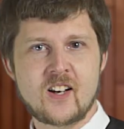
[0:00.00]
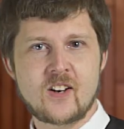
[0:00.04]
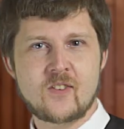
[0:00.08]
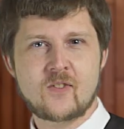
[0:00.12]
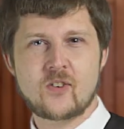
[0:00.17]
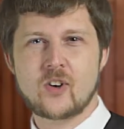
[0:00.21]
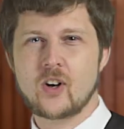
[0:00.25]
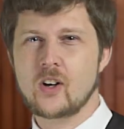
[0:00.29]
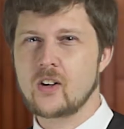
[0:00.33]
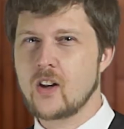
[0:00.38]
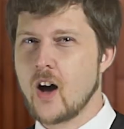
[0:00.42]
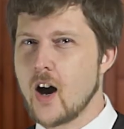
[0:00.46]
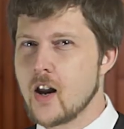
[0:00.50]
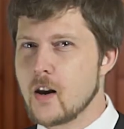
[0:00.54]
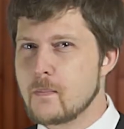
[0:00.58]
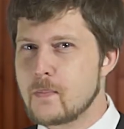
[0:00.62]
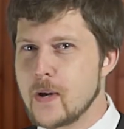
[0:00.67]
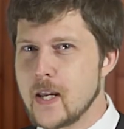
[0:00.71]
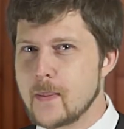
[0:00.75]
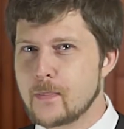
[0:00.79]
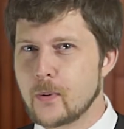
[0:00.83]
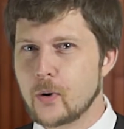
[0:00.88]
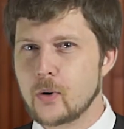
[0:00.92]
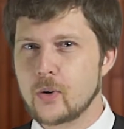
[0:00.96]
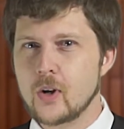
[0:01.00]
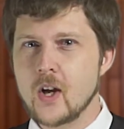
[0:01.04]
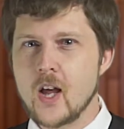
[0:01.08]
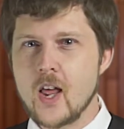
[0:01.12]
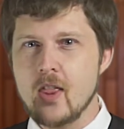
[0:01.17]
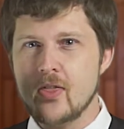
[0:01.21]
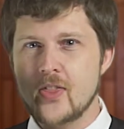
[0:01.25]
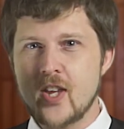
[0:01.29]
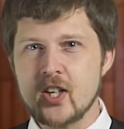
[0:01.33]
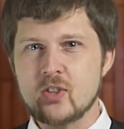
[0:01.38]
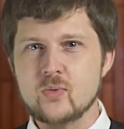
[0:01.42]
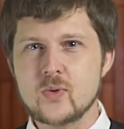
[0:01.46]
For a lot of people,
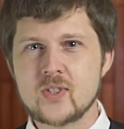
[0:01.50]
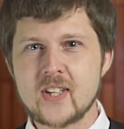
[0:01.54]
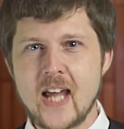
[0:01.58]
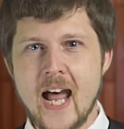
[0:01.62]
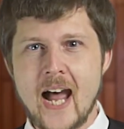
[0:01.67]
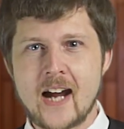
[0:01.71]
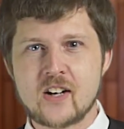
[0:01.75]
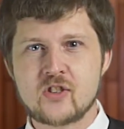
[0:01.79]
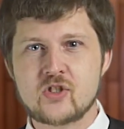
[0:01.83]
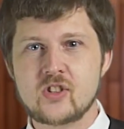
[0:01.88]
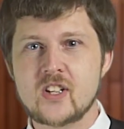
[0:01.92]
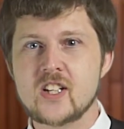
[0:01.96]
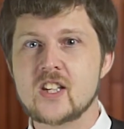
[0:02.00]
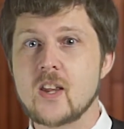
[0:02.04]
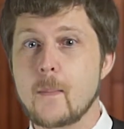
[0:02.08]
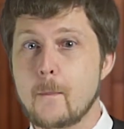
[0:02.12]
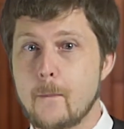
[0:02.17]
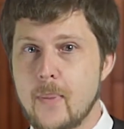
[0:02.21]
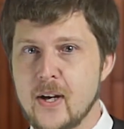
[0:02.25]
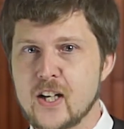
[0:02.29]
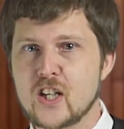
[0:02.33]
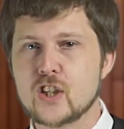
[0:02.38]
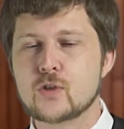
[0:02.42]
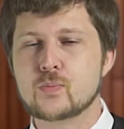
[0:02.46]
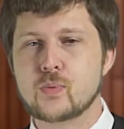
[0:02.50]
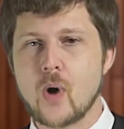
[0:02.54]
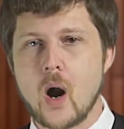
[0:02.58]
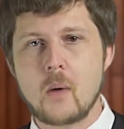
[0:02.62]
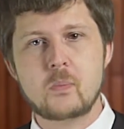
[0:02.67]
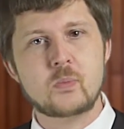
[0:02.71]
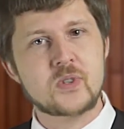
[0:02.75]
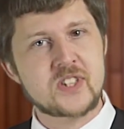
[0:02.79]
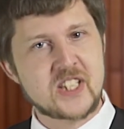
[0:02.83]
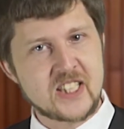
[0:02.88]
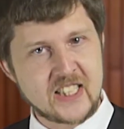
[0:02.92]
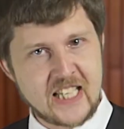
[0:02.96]
this was actually the biggest
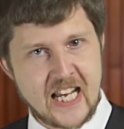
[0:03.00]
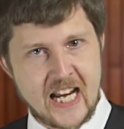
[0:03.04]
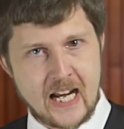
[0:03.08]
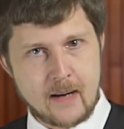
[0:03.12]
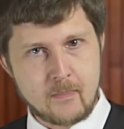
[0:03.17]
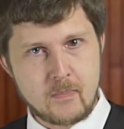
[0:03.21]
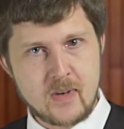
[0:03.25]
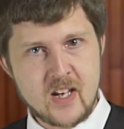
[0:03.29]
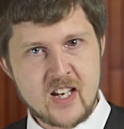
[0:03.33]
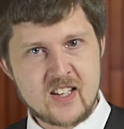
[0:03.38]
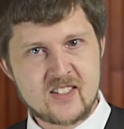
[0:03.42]
problem with the game,